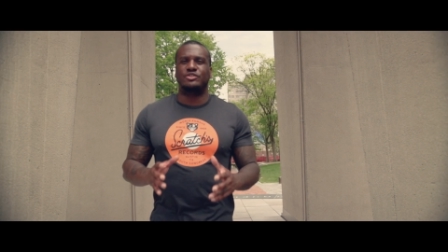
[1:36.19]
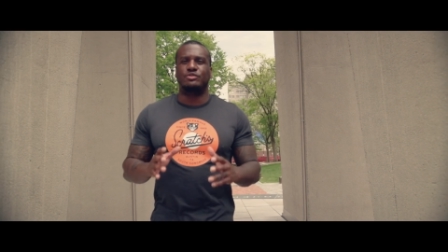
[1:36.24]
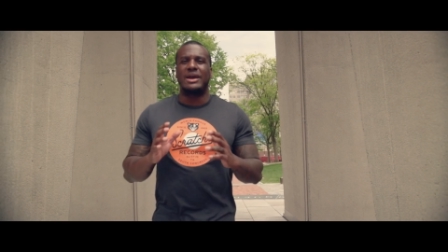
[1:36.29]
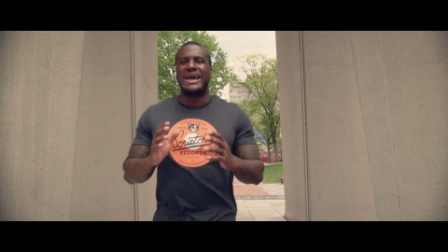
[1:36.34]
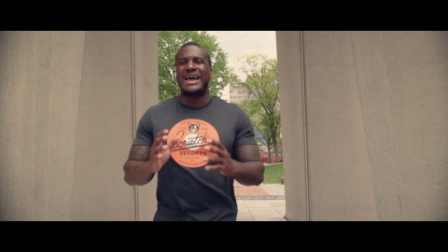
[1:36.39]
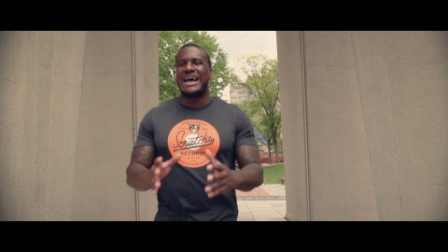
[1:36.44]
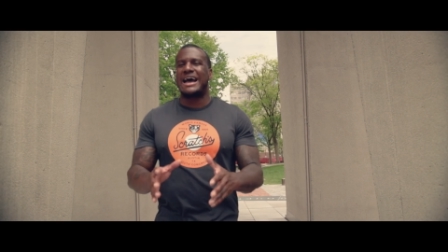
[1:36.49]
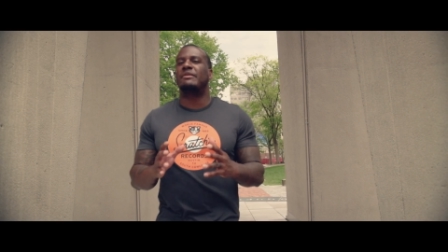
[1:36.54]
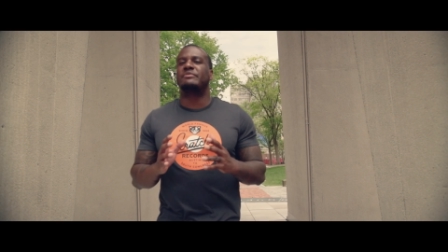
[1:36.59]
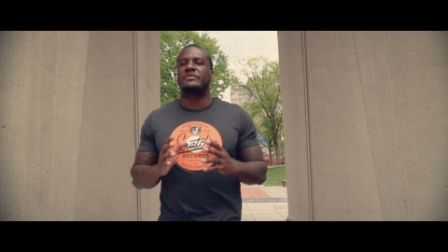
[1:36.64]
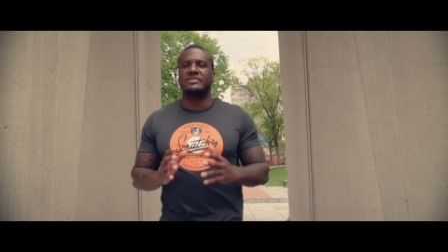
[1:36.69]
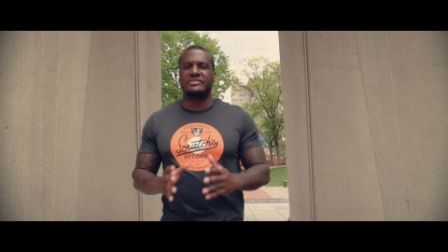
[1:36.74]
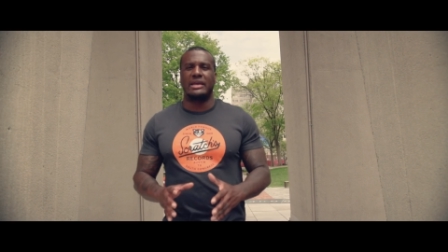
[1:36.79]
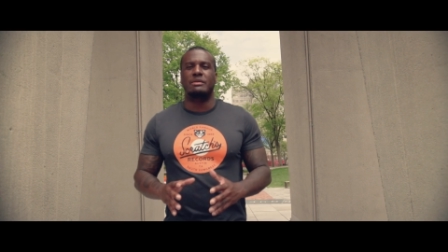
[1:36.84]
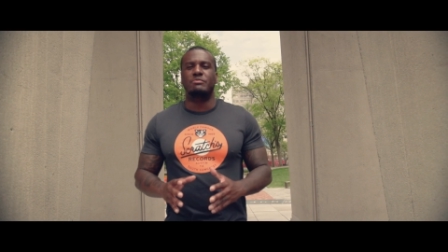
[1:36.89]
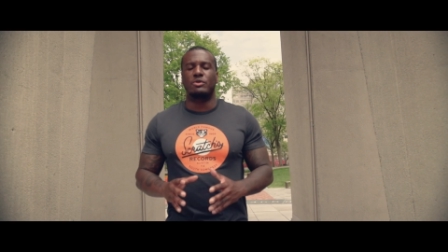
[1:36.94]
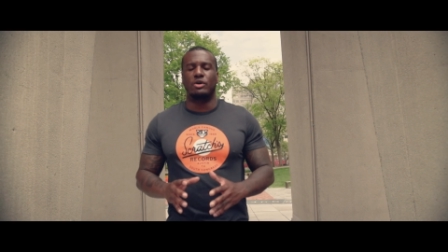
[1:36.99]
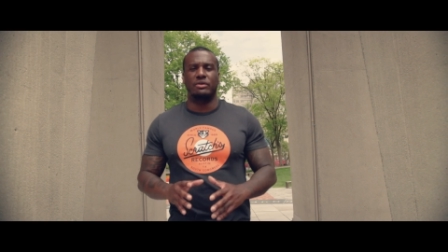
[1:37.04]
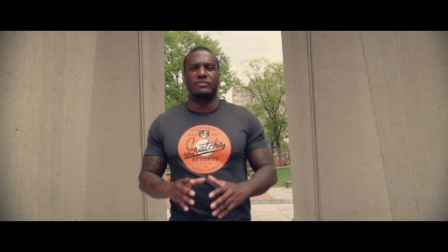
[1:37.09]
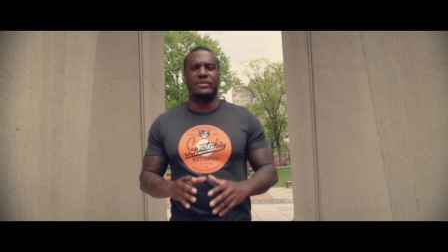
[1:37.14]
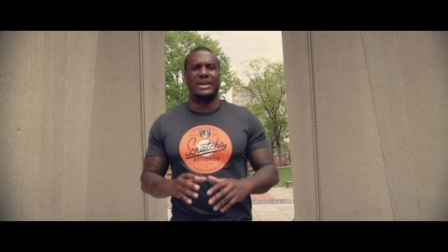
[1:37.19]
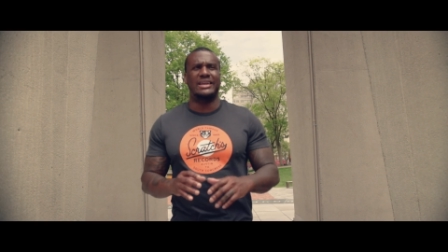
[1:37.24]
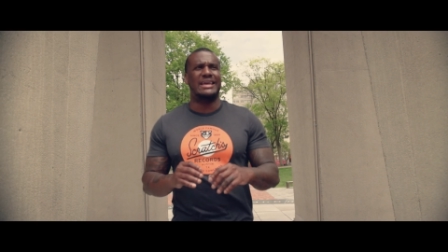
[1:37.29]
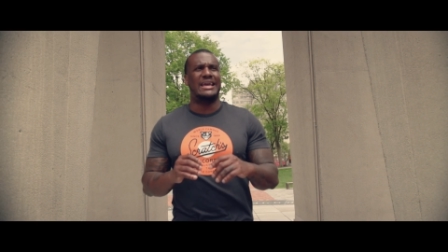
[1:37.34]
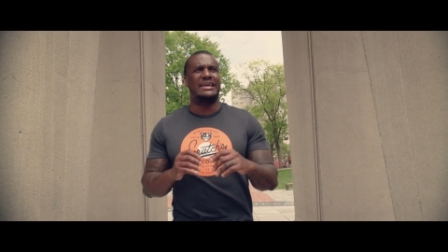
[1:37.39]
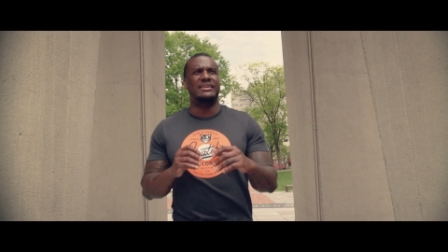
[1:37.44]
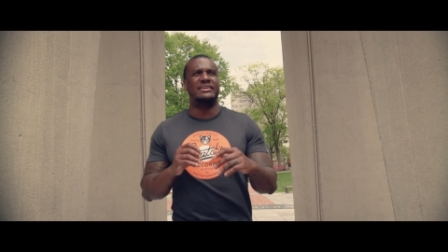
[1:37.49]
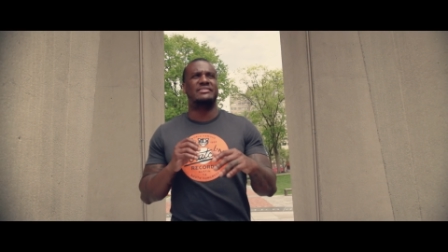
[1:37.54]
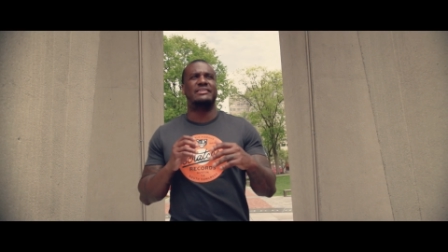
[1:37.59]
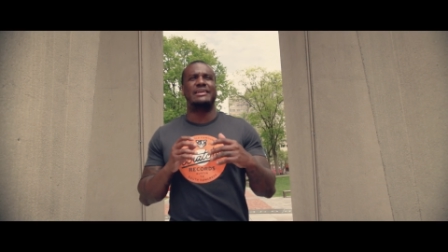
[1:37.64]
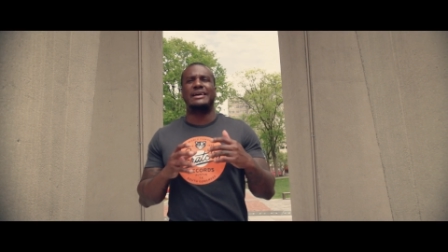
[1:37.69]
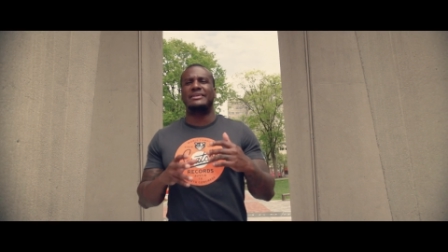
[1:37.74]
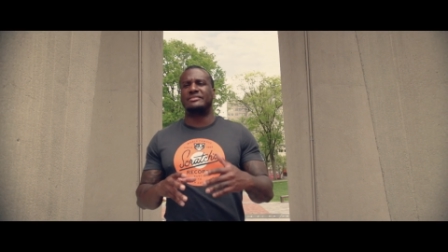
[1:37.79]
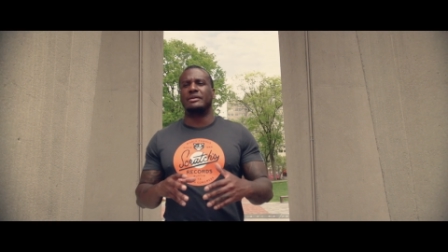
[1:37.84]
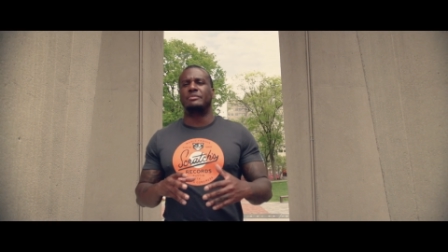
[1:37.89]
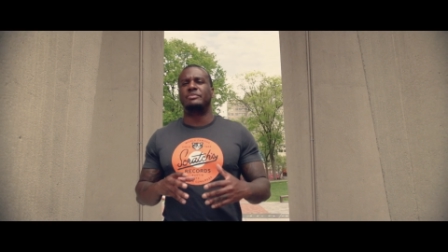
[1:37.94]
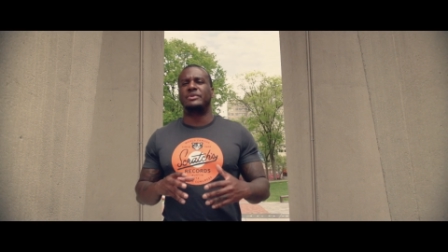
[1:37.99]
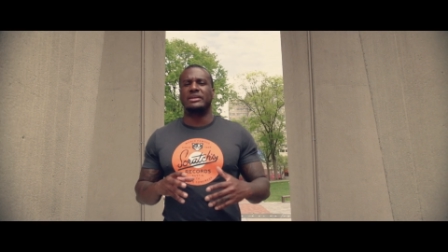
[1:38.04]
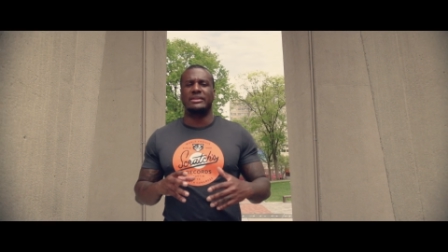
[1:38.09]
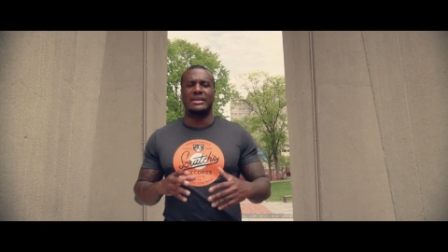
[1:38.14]
You have to stay motivated, and it's not
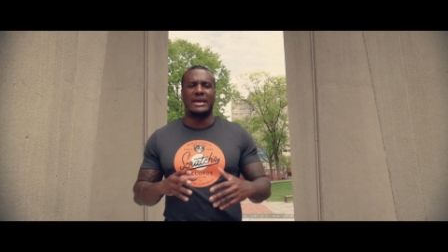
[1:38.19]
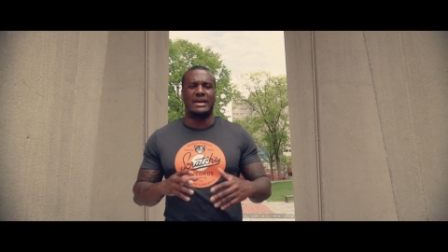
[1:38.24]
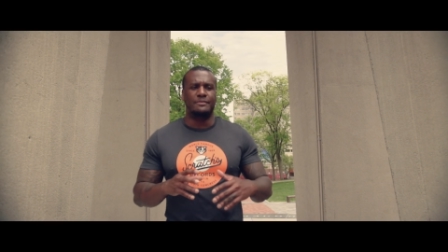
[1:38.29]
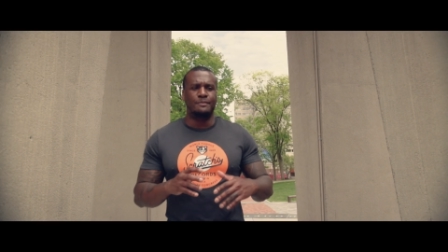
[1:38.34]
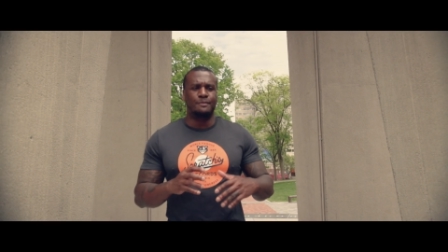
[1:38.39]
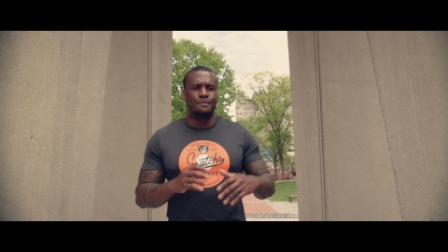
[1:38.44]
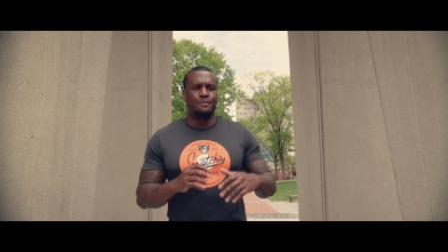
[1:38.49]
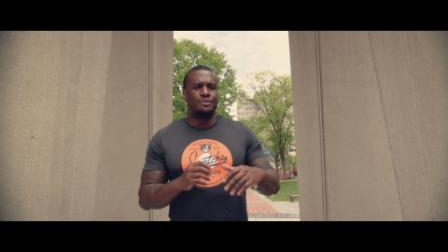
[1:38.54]
something that